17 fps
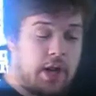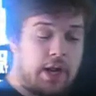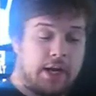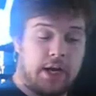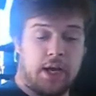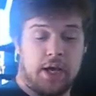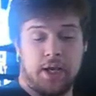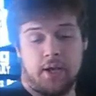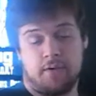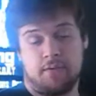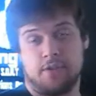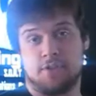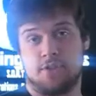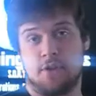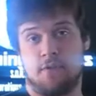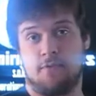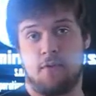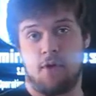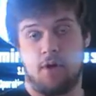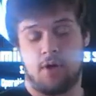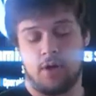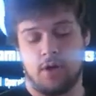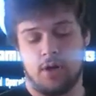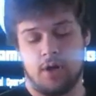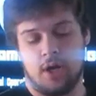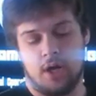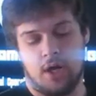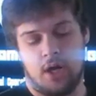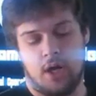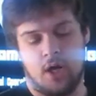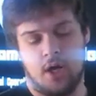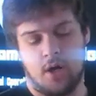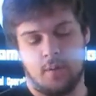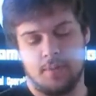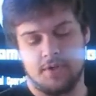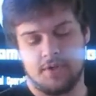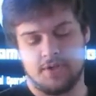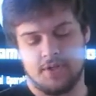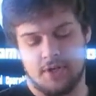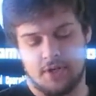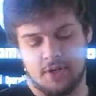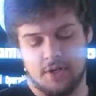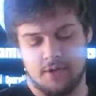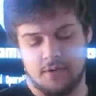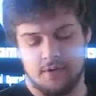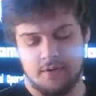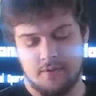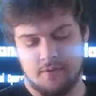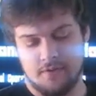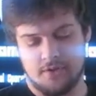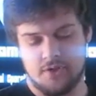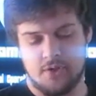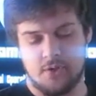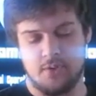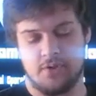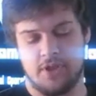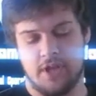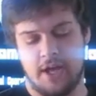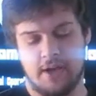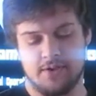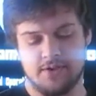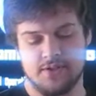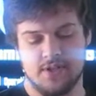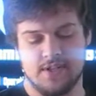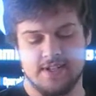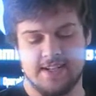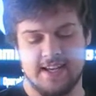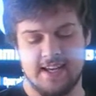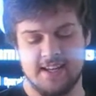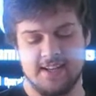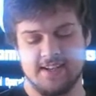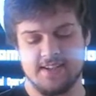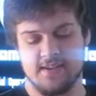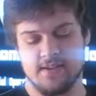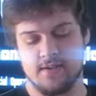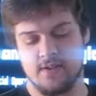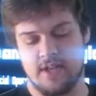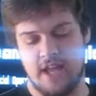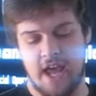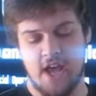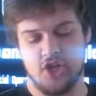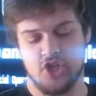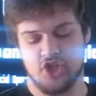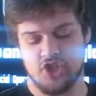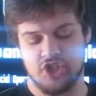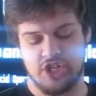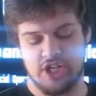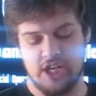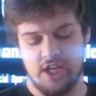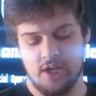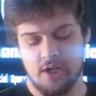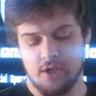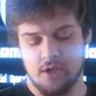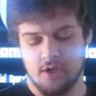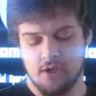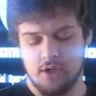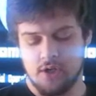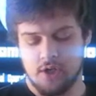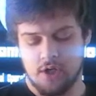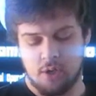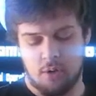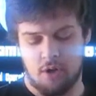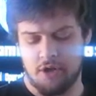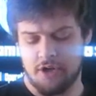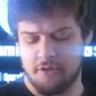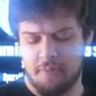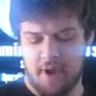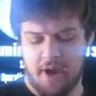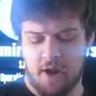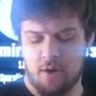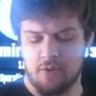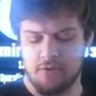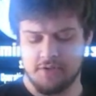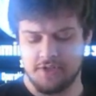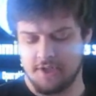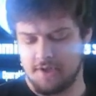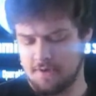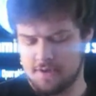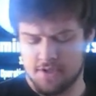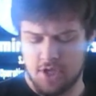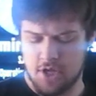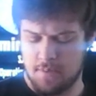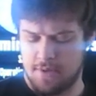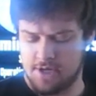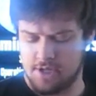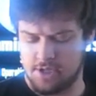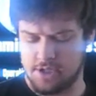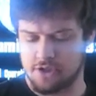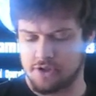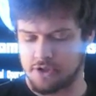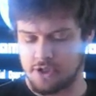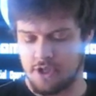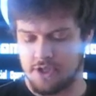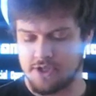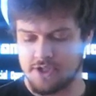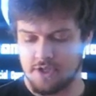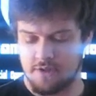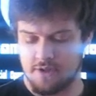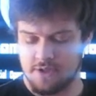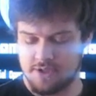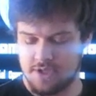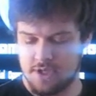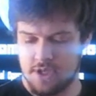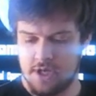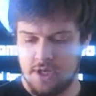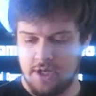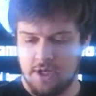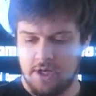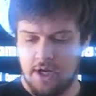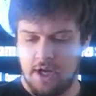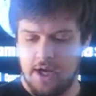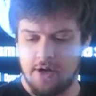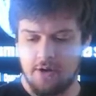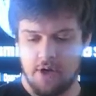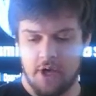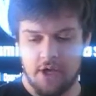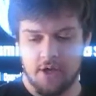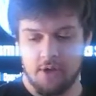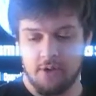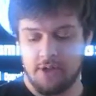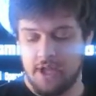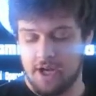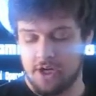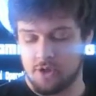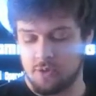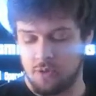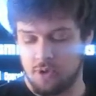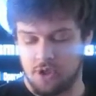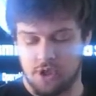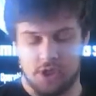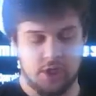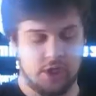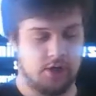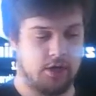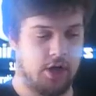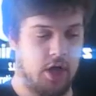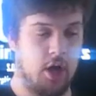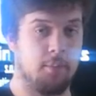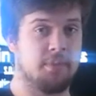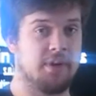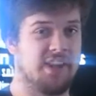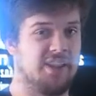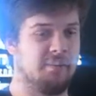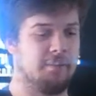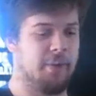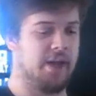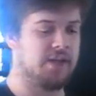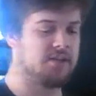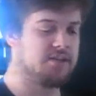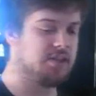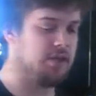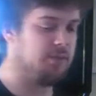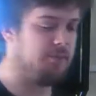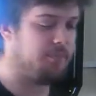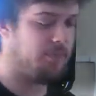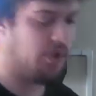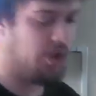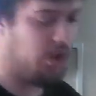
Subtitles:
I got of it so far, it's a 2010-C Quality Power Series Automatic Electric Gun Series. I do not know the actual company that makes it.